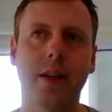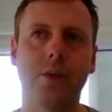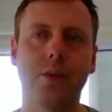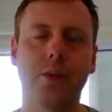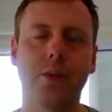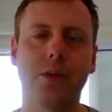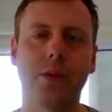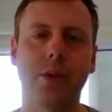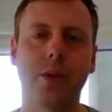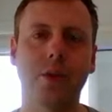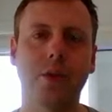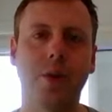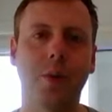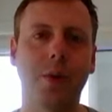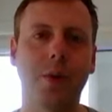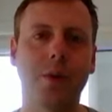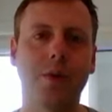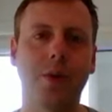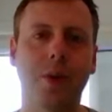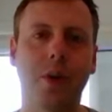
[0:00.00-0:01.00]
also
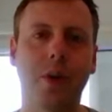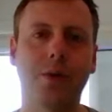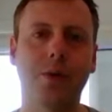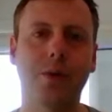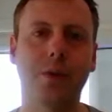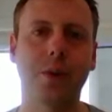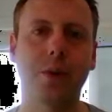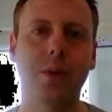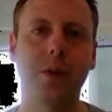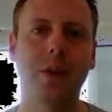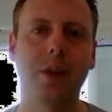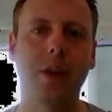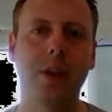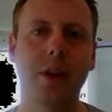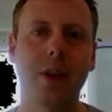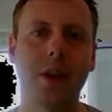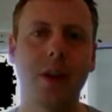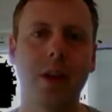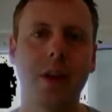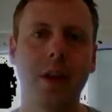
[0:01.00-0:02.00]
copying files to it
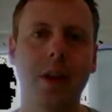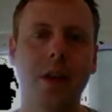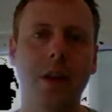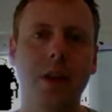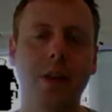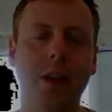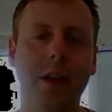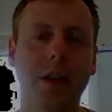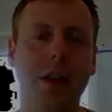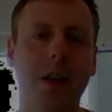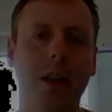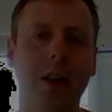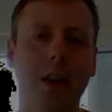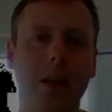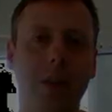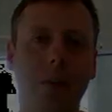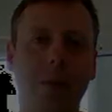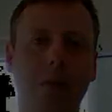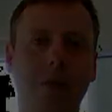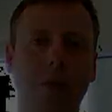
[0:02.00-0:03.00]
and then getting
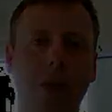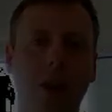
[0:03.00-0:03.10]
it up and